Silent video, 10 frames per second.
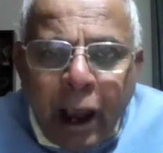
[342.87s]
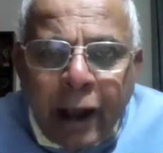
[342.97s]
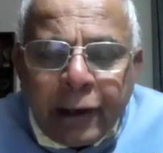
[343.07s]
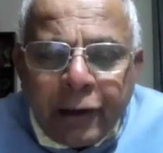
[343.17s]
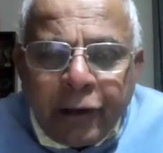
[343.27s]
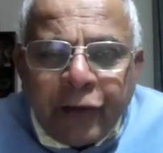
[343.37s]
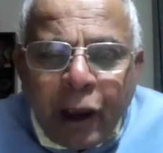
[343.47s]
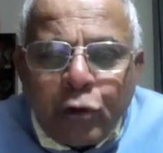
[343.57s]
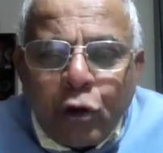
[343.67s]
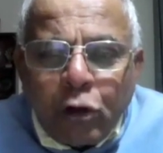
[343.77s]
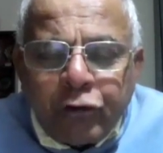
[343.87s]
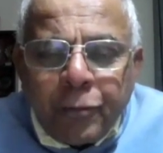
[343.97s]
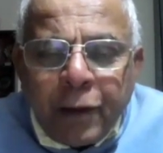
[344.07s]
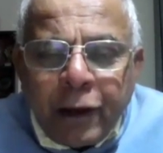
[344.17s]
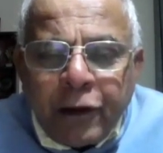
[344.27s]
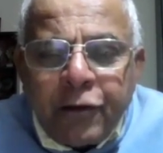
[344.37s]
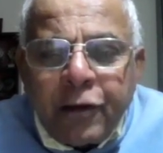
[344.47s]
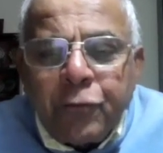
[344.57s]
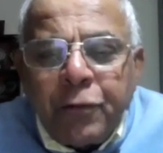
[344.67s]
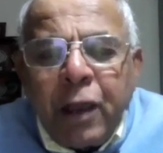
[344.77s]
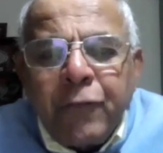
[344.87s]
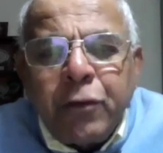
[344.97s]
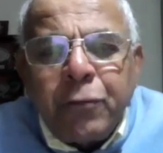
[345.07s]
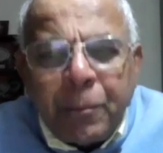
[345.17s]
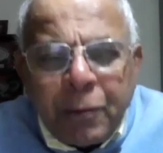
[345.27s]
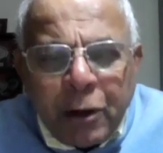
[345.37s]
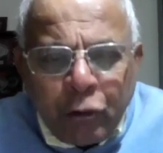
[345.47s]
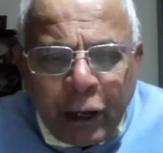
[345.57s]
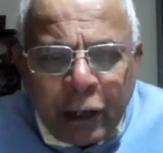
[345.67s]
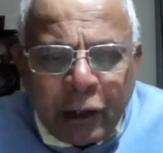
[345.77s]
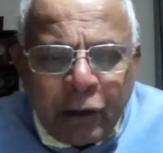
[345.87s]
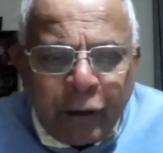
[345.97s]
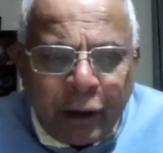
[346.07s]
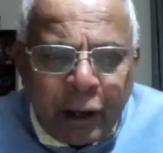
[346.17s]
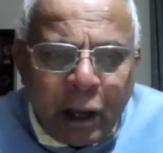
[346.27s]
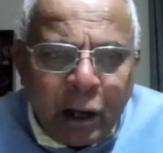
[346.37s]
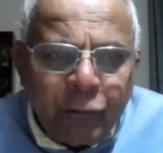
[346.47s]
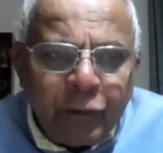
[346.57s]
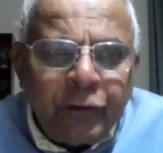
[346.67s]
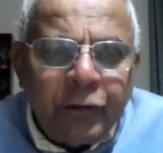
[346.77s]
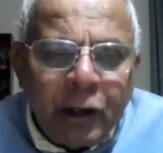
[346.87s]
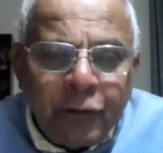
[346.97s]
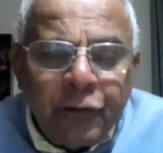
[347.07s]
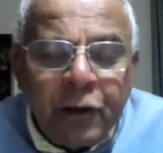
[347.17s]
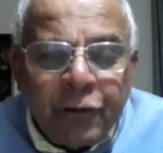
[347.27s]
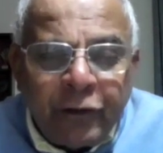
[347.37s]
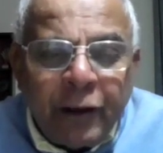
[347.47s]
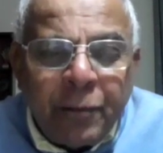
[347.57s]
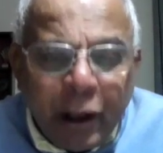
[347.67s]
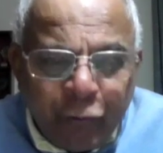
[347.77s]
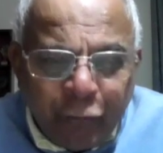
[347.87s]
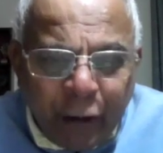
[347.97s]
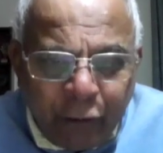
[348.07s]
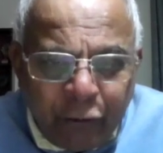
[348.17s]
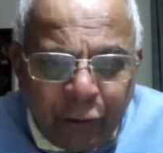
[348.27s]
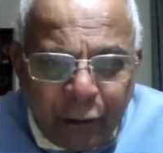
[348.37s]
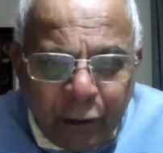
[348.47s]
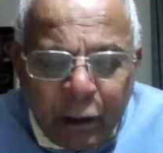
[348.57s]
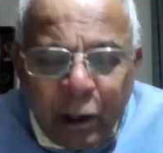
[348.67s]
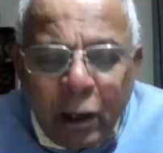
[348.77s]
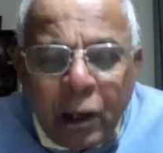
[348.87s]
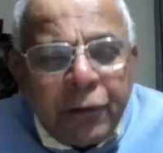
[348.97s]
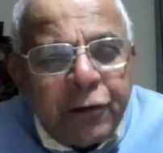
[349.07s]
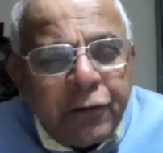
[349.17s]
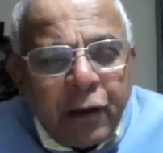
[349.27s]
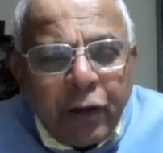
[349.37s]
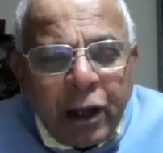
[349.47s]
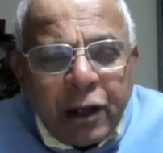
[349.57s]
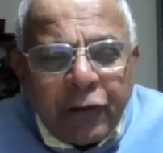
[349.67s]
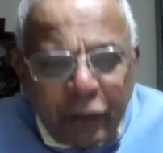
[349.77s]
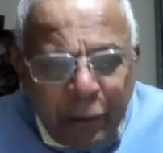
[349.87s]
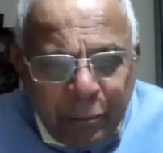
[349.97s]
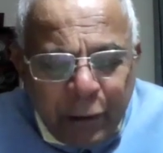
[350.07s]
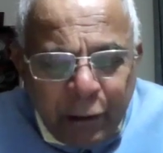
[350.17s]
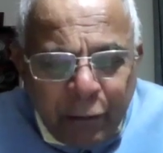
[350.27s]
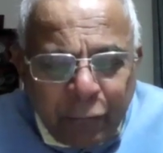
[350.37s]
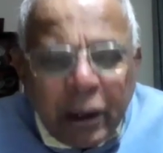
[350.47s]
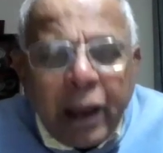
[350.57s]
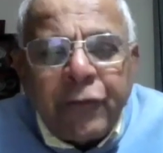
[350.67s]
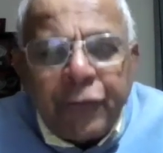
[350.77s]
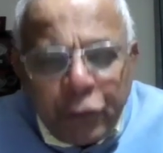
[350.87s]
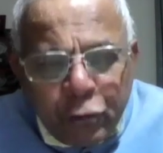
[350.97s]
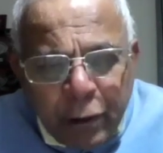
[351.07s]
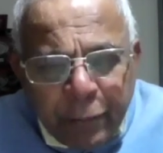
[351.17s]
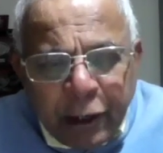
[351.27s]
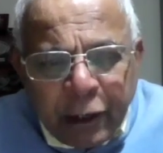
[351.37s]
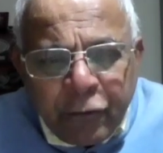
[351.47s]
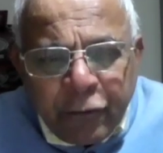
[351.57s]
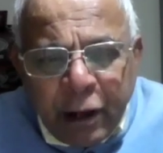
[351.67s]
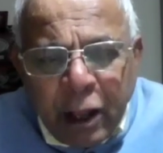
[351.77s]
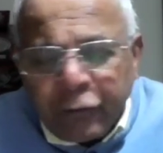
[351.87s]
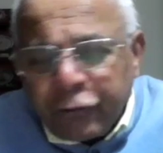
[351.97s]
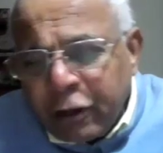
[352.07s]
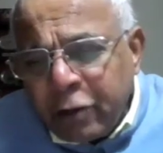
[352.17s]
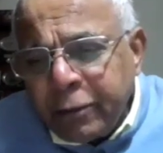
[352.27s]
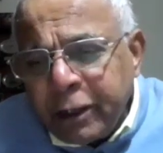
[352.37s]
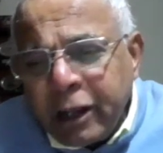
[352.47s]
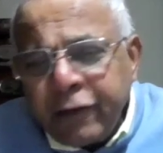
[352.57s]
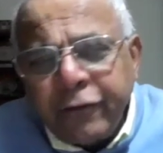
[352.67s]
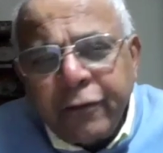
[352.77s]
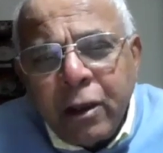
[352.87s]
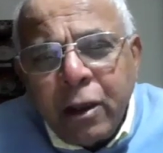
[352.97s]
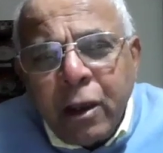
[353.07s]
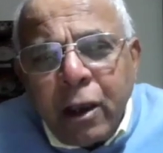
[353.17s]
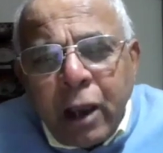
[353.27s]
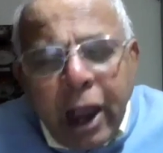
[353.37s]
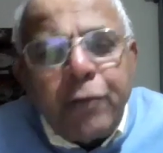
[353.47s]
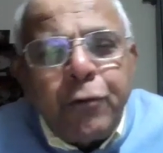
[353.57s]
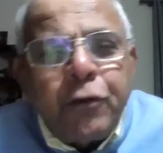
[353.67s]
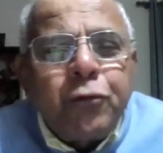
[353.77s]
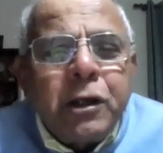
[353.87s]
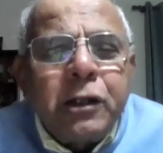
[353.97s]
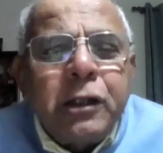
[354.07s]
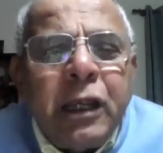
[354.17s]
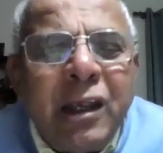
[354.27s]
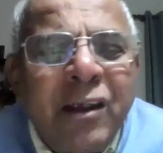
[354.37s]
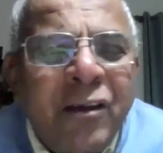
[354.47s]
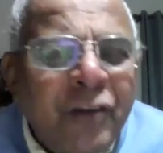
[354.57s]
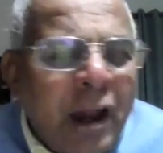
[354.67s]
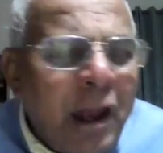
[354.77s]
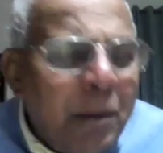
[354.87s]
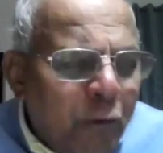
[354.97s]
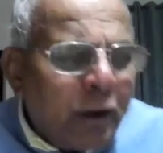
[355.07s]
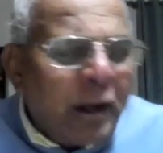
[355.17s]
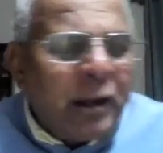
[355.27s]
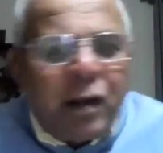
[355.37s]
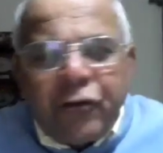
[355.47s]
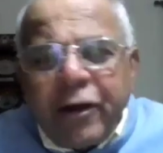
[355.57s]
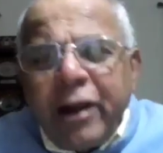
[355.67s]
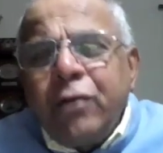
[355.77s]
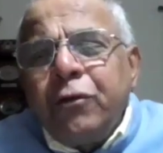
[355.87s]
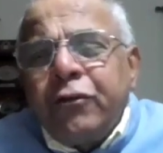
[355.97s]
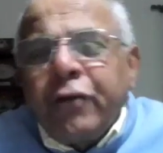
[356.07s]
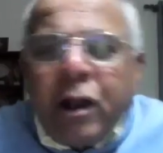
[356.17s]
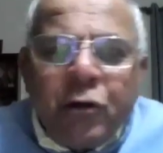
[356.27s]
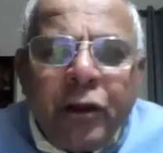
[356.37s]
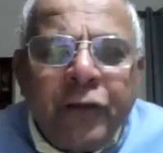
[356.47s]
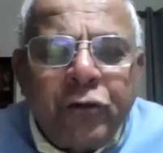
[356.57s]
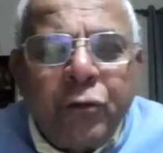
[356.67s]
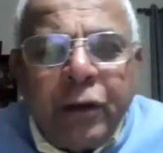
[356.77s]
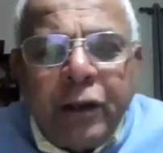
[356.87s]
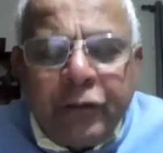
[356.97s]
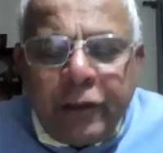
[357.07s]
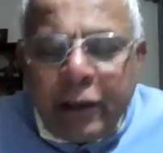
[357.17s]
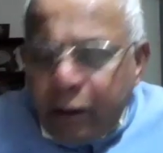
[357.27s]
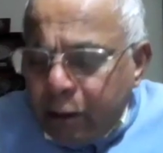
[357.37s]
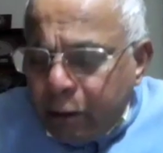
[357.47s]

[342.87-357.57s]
And in this, I would also mention that we have the weapon locating radar, which is indigenously manufactured, which is a great achievement. We have a few American radars still with us, and which were the, shall I put it, the trend which allowed us to reach there.